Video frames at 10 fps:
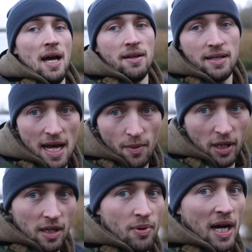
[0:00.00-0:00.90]
And now we're
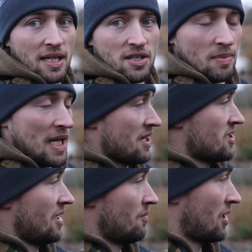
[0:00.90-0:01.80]
going to practice some
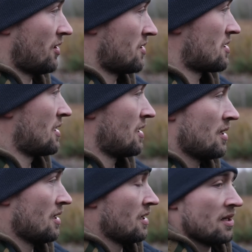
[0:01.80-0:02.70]
casting because
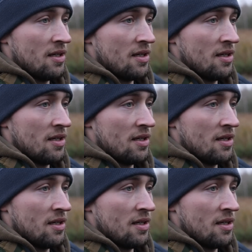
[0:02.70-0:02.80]
I